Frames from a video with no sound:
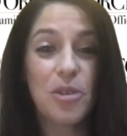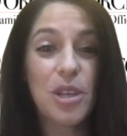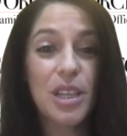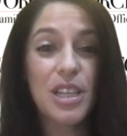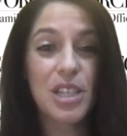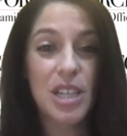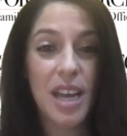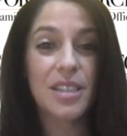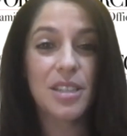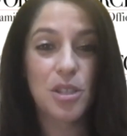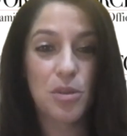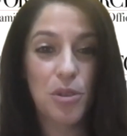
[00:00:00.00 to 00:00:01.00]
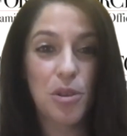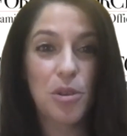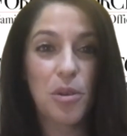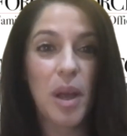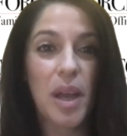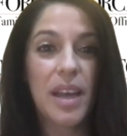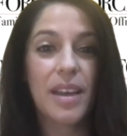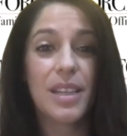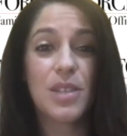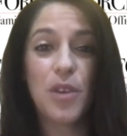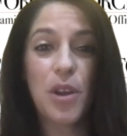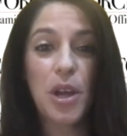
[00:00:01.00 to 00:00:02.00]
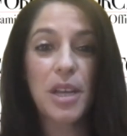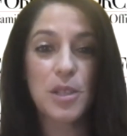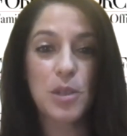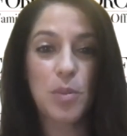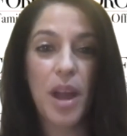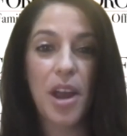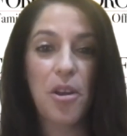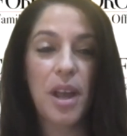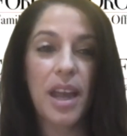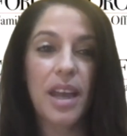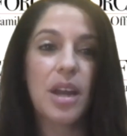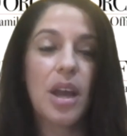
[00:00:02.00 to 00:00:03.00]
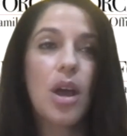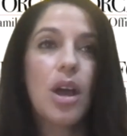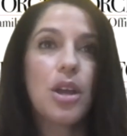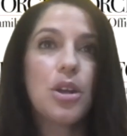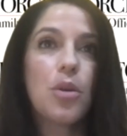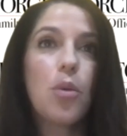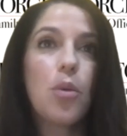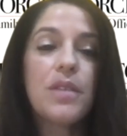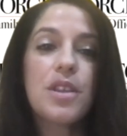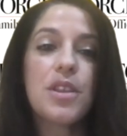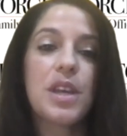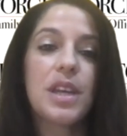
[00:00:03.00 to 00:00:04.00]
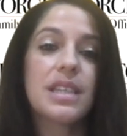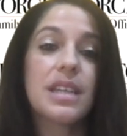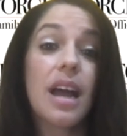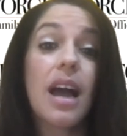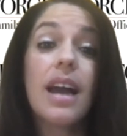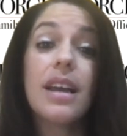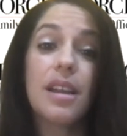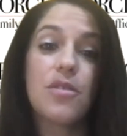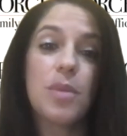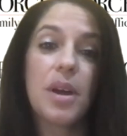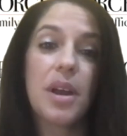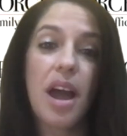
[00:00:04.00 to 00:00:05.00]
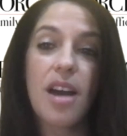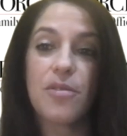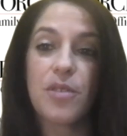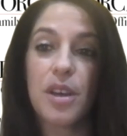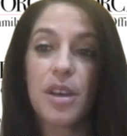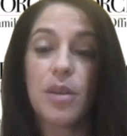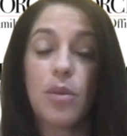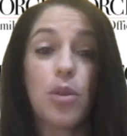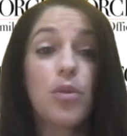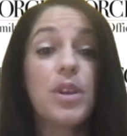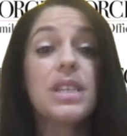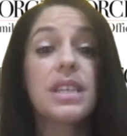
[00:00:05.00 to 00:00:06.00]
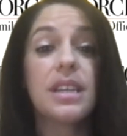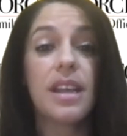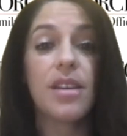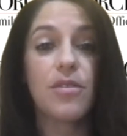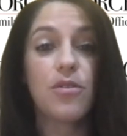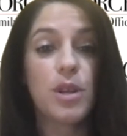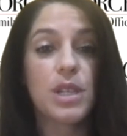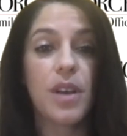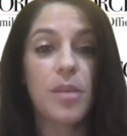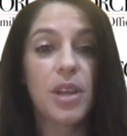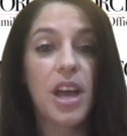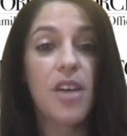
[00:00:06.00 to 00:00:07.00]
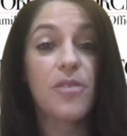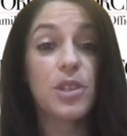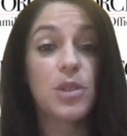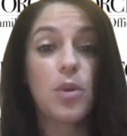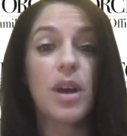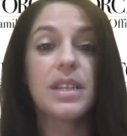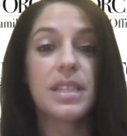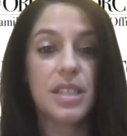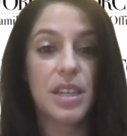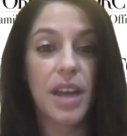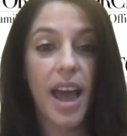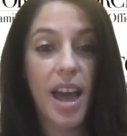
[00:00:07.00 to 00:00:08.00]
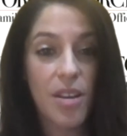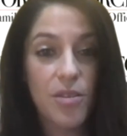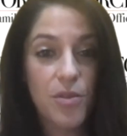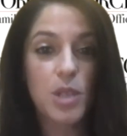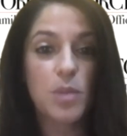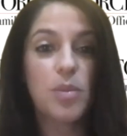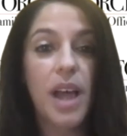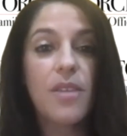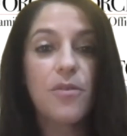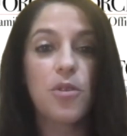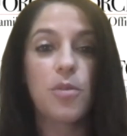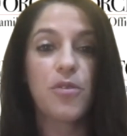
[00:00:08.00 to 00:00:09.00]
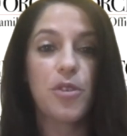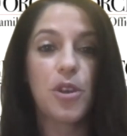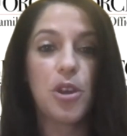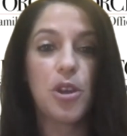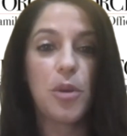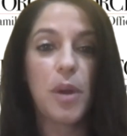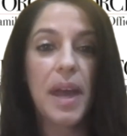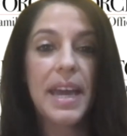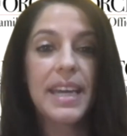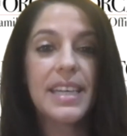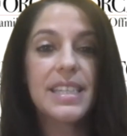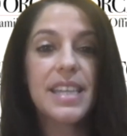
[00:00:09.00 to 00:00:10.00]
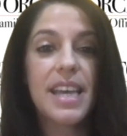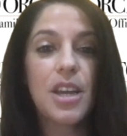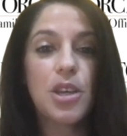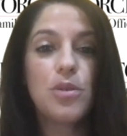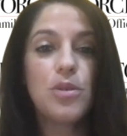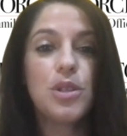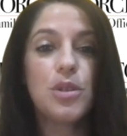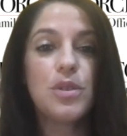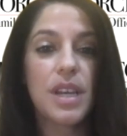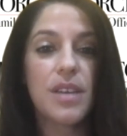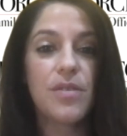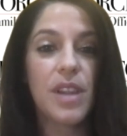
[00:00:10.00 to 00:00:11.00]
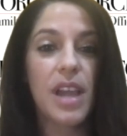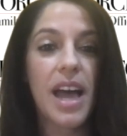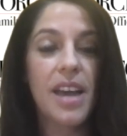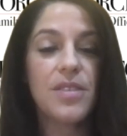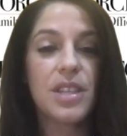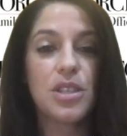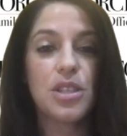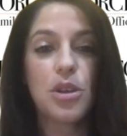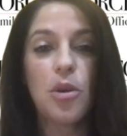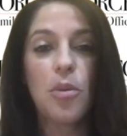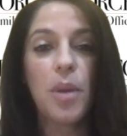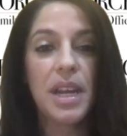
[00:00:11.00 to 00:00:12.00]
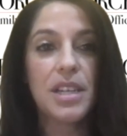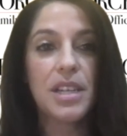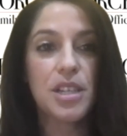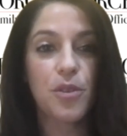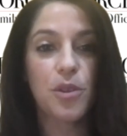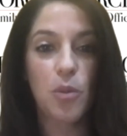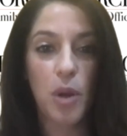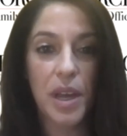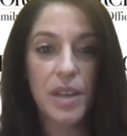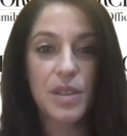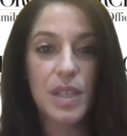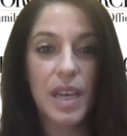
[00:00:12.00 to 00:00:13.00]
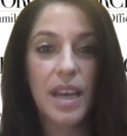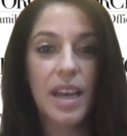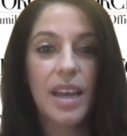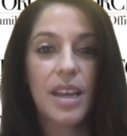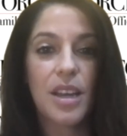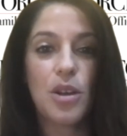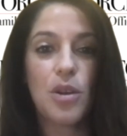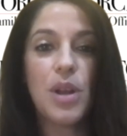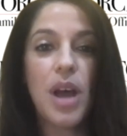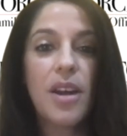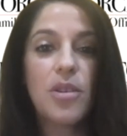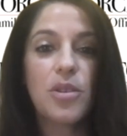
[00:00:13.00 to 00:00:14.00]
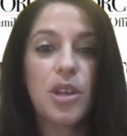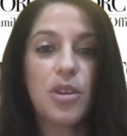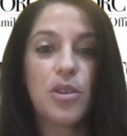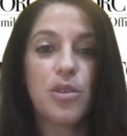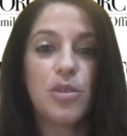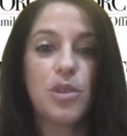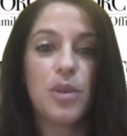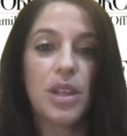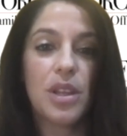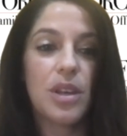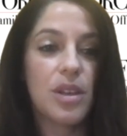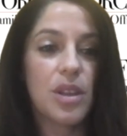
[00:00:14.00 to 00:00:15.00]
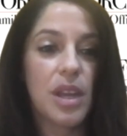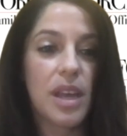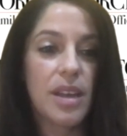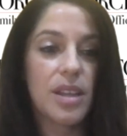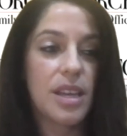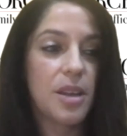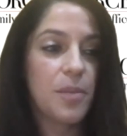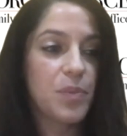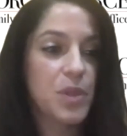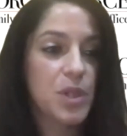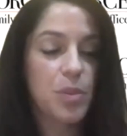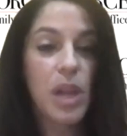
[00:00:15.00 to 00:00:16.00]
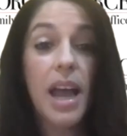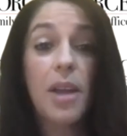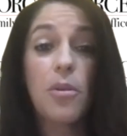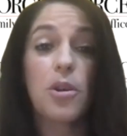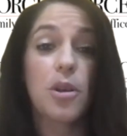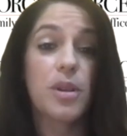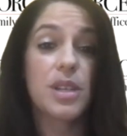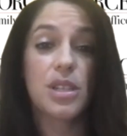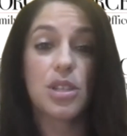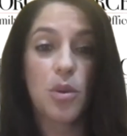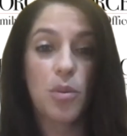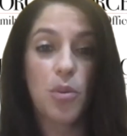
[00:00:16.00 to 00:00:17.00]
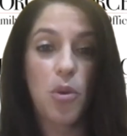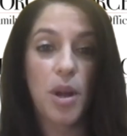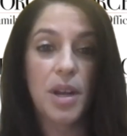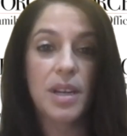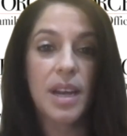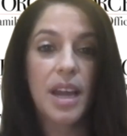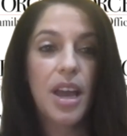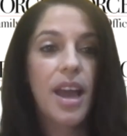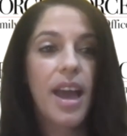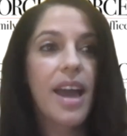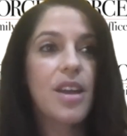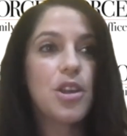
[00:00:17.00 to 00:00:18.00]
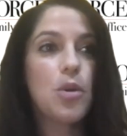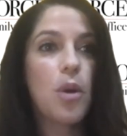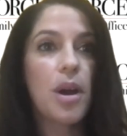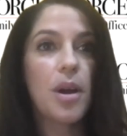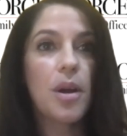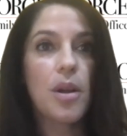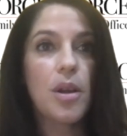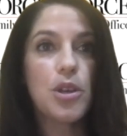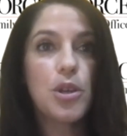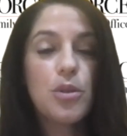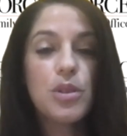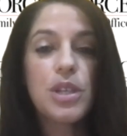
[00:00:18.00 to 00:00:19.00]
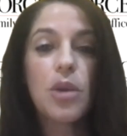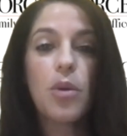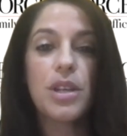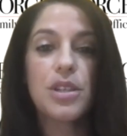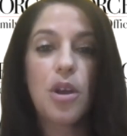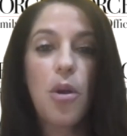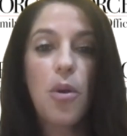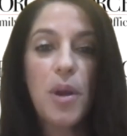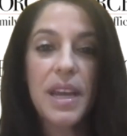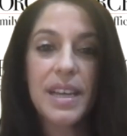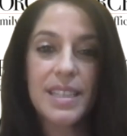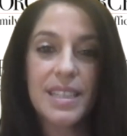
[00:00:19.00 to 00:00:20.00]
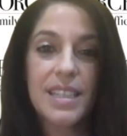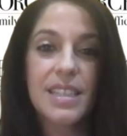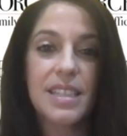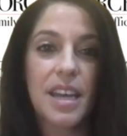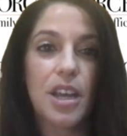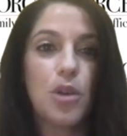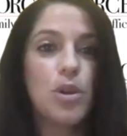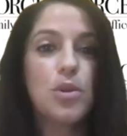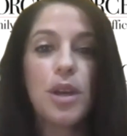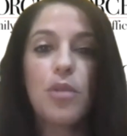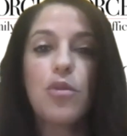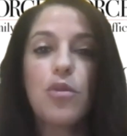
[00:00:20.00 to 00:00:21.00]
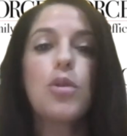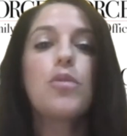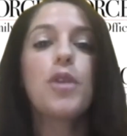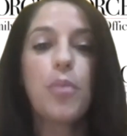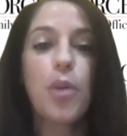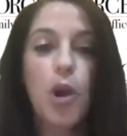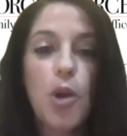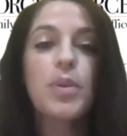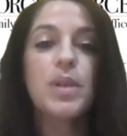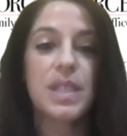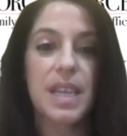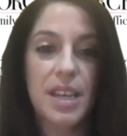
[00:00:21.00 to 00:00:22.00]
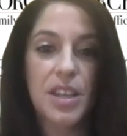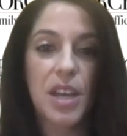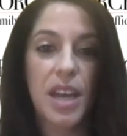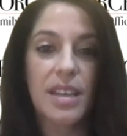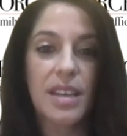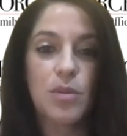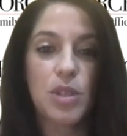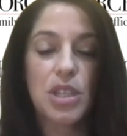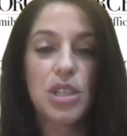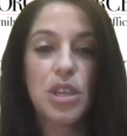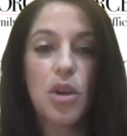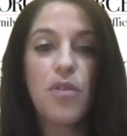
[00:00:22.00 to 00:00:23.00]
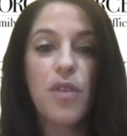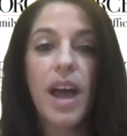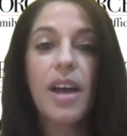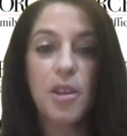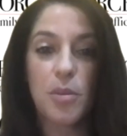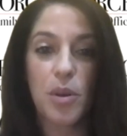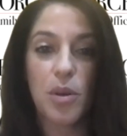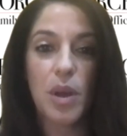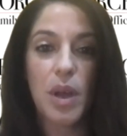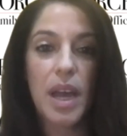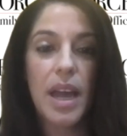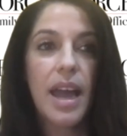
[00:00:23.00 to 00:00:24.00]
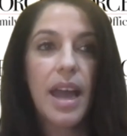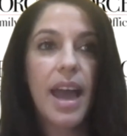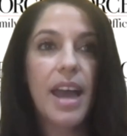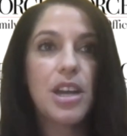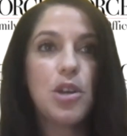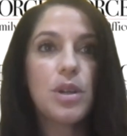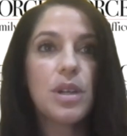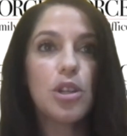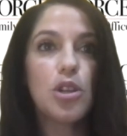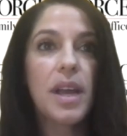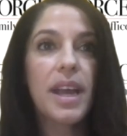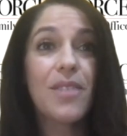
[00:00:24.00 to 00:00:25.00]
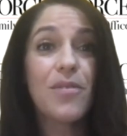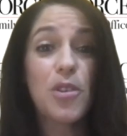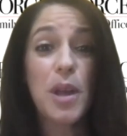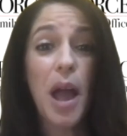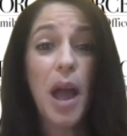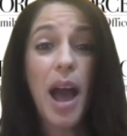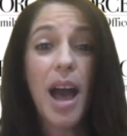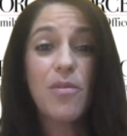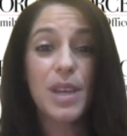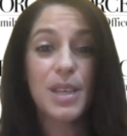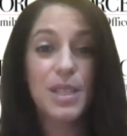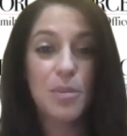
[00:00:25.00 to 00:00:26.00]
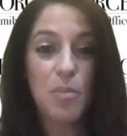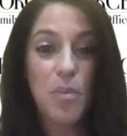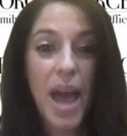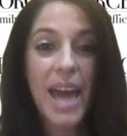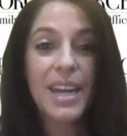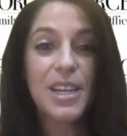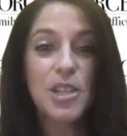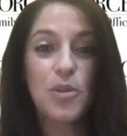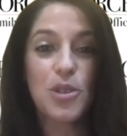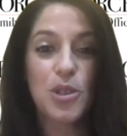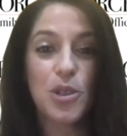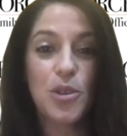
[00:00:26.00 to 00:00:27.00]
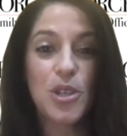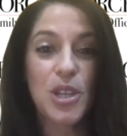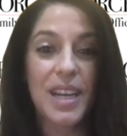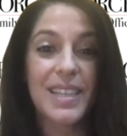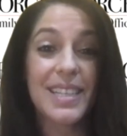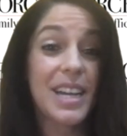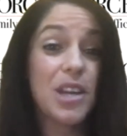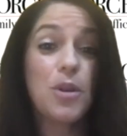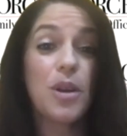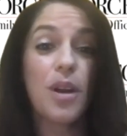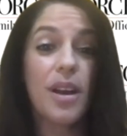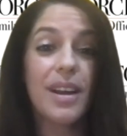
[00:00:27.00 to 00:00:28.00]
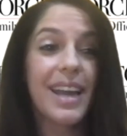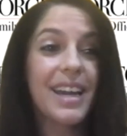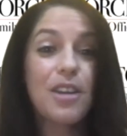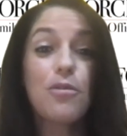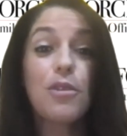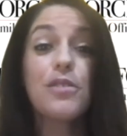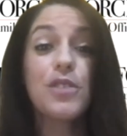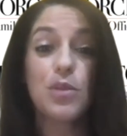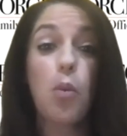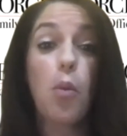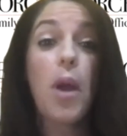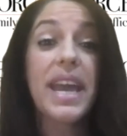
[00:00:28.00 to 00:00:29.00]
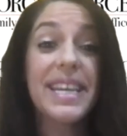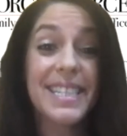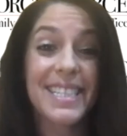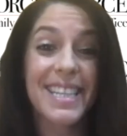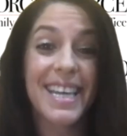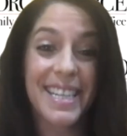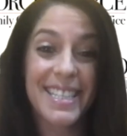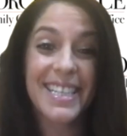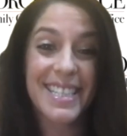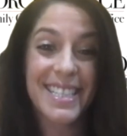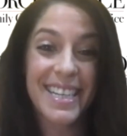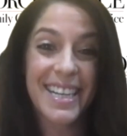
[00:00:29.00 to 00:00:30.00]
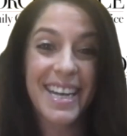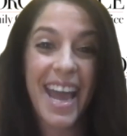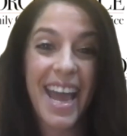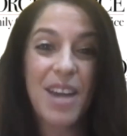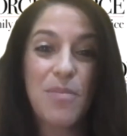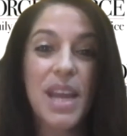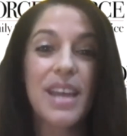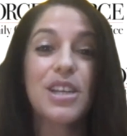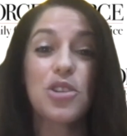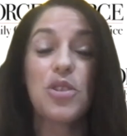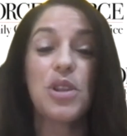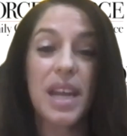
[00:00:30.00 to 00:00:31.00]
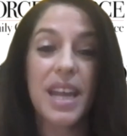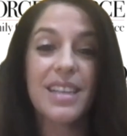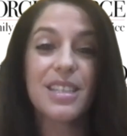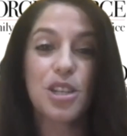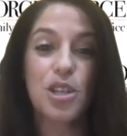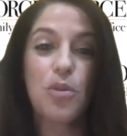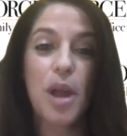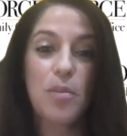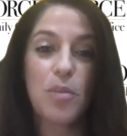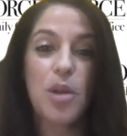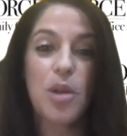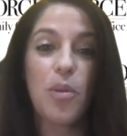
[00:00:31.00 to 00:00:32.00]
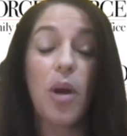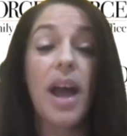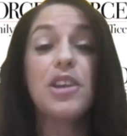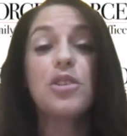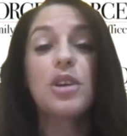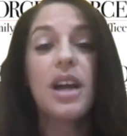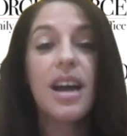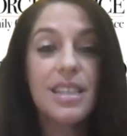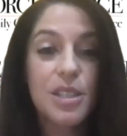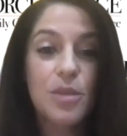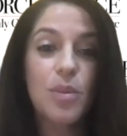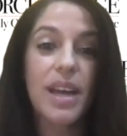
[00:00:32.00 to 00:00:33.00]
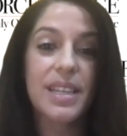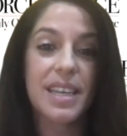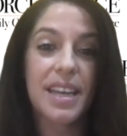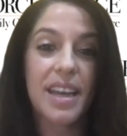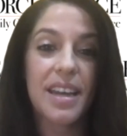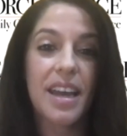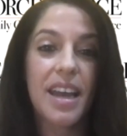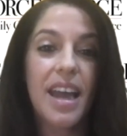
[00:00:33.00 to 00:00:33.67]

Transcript: really shines through. It's very inspiring. And you know, one of the things that I love about AFYA and the reason that Force Family Office wanted to have this platform for you is that you do save lives in so many different ways. You know, not only are you doing the the the supply work, which is so important, you are using what is already existing. You are doing you are repurposing things, which is so valuable and you were looking at very obvious, manageable solutions, and you were getting rid of this waste that existed and making sure that it gets to the right people and you're customizing it.